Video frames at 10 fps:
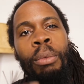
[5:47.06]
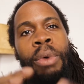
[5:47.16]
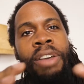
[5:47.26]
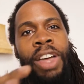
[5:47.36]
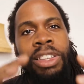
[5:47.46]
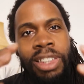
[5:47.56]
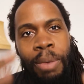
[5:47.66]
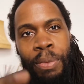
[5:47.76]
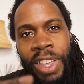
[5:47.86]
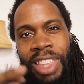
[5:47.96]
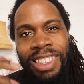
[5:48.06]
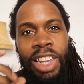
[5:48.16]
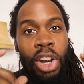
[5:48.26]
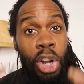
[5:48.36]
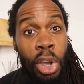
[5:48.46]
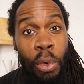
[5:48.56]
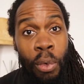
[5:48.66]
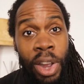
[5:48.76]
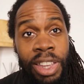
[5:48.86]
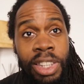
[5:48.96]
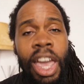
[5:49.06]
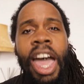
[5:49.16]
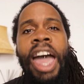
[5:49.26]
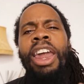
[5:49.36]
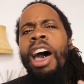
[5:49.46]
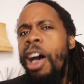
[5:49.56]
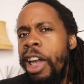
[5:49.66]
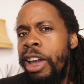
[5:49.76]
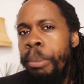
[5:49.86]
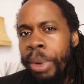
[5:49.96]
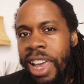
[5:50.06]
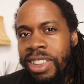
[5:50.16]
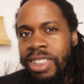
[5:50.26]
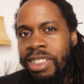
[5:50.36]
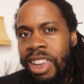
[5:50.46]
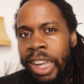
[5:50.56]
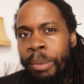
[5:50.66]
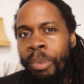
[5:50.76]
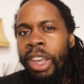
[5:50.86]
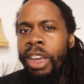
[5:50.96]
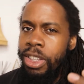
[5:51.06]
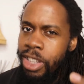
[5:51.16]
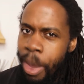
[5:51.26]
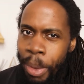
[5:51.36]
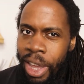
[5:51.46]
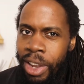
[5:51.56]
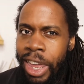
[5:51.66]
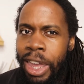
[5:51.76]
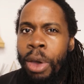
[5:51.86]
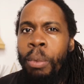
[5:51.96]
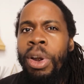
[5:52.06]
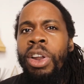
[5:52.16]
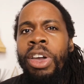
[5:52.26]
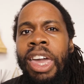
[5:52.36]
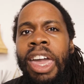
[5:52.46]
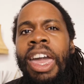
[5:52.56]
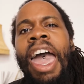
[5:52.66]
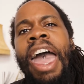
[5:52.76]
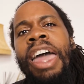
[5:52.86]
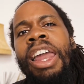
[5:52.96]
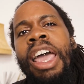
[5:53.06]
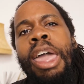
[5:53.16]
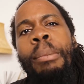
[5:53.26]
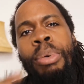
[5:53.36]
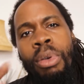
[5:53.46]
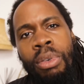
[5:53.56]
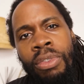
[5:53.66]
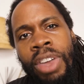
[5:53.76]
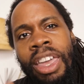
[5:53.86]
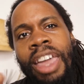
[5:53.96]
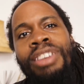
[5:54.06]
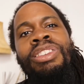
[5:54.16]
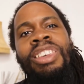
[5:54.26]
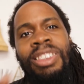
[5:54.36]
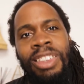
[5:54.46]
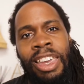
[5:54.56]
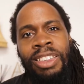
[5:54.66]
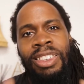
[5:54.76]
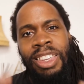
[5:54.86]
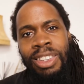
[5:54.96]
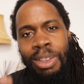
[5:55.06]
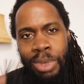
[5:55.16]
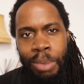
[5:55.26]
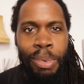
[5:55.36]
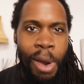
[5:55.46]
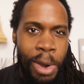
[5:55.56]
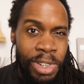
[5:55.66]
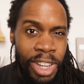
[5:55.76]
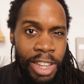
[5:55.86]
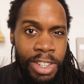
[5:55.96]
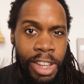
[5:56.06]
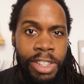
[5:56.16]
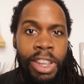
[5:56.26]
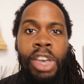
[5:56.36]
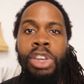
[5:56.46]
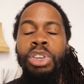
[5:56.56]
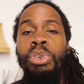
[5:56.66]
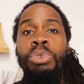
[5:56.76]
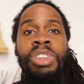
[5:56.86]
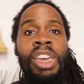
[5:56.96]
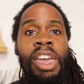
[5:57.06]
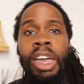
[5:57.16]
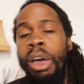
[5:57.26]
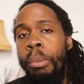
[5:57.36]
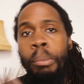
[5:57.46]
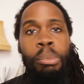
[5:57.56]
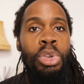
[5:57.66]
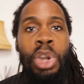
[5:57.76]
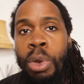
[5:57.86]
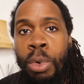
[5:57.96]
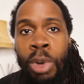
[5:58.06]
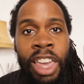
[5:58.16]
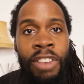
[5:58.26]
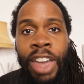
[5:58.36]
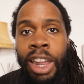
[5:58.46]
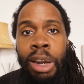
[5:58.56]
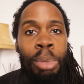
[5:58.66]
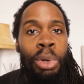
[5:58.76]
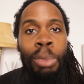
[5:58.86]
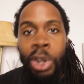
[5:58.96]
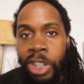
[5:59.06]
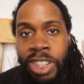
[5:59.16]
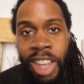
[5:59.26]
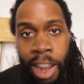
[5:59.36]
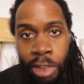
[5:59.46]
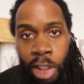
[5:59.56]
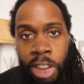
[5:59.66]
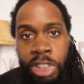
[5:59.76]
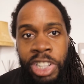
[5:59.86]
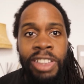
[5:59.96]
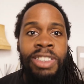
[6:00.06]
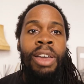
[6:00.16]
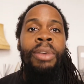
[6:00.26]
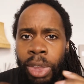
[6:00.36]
With something that's low risk and high complexity, typically we're looking at improving existing systems and processes using newly available modern technologies.